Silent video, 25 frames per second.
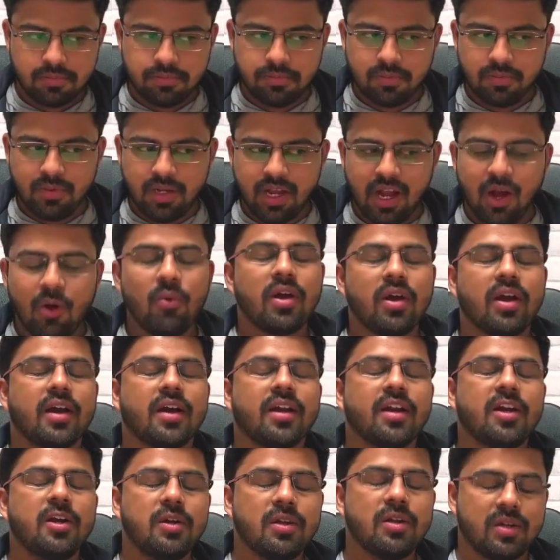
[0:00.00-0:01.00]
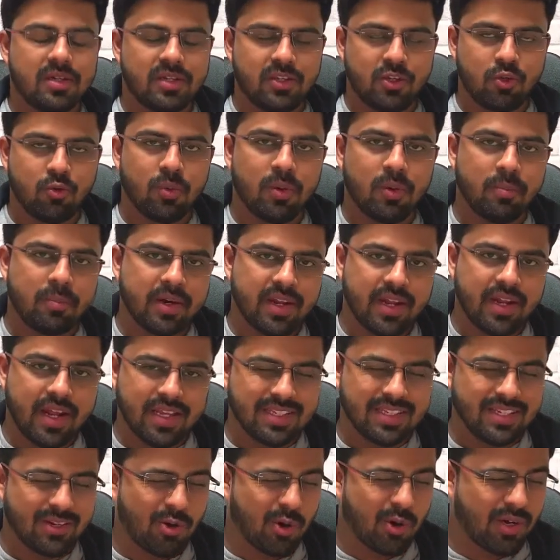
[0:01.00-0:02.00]
Our current human brain has
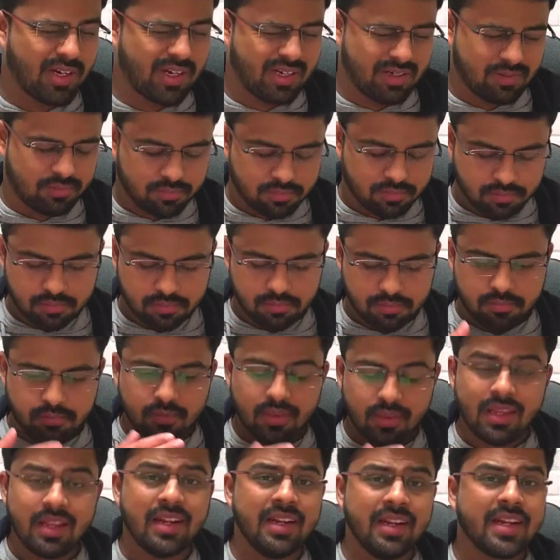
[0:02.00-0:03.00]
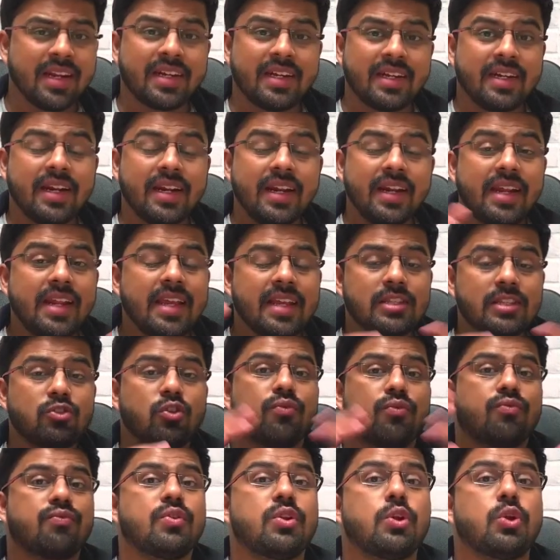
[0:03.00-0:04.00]
got like trillions
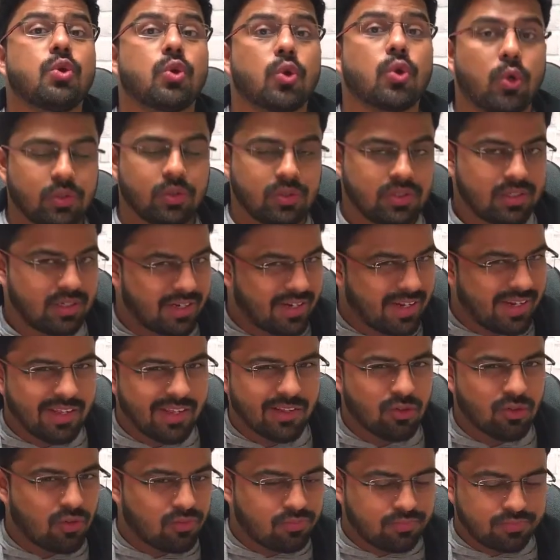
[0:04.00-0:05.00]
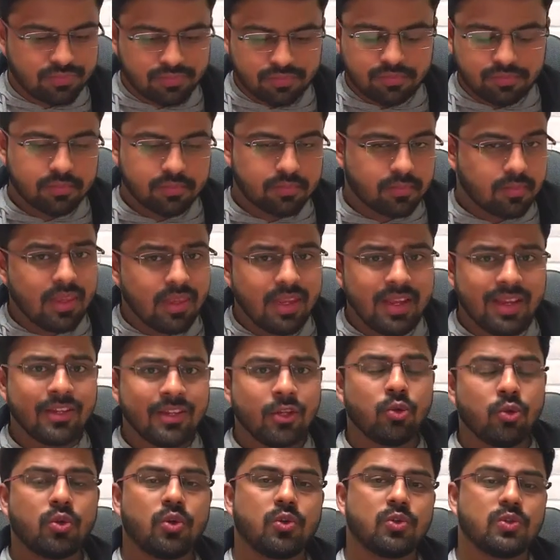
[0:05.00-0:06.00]
of neurons
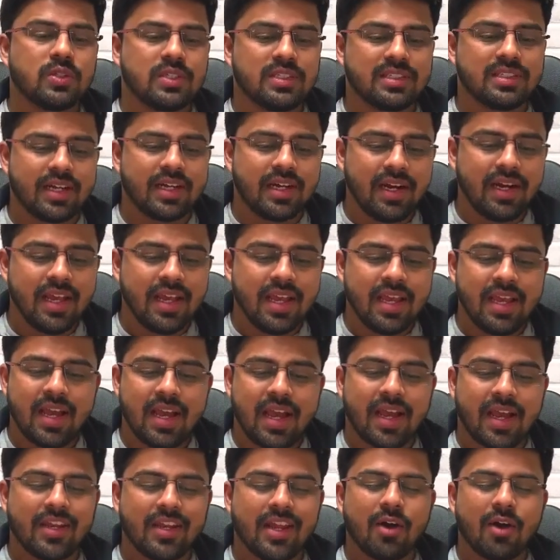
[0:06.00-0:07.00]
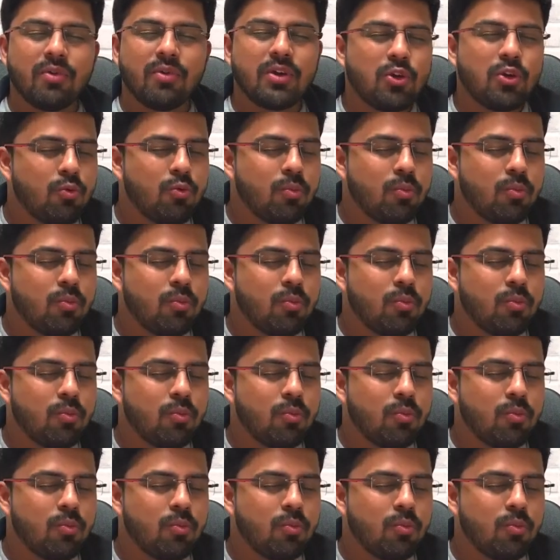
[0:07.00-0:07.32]
inside, and our human